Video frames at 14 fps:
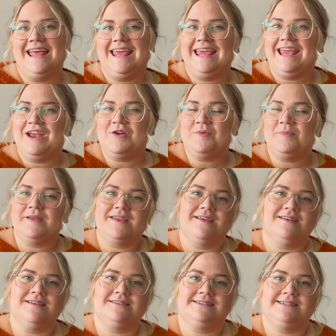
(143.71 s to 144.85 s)
here
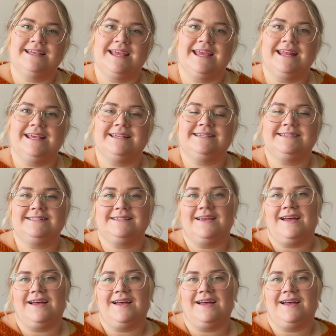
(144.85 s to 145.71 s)
because it is